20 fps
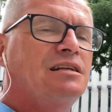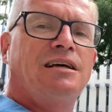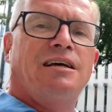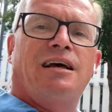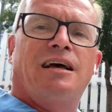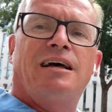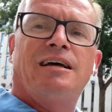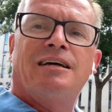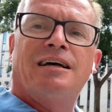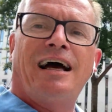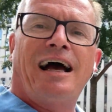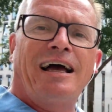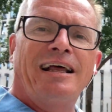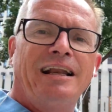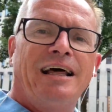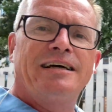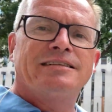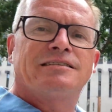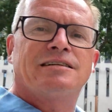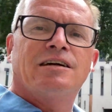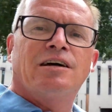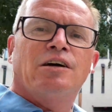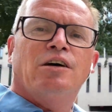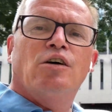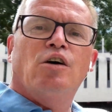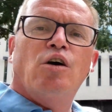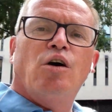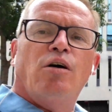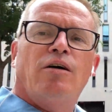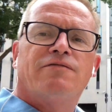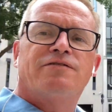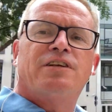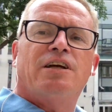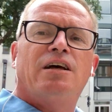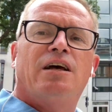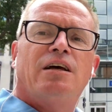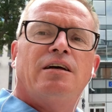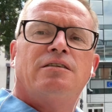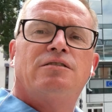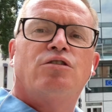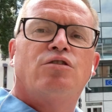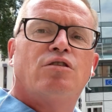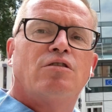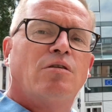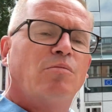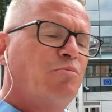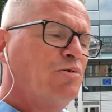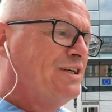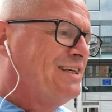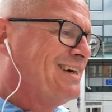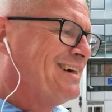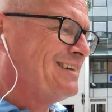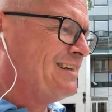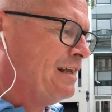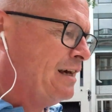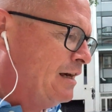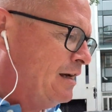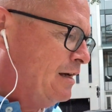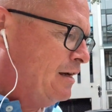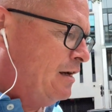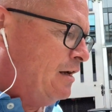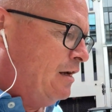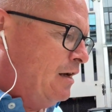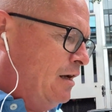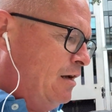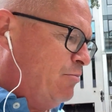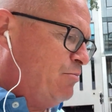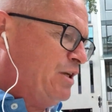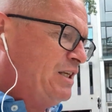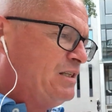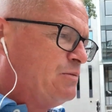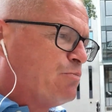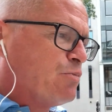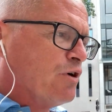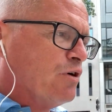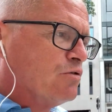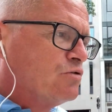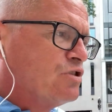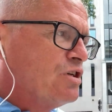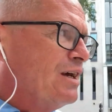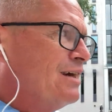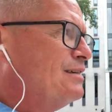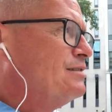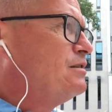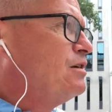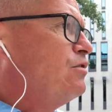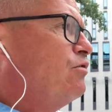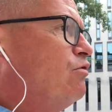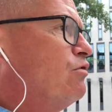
the highlight of the European peace project, the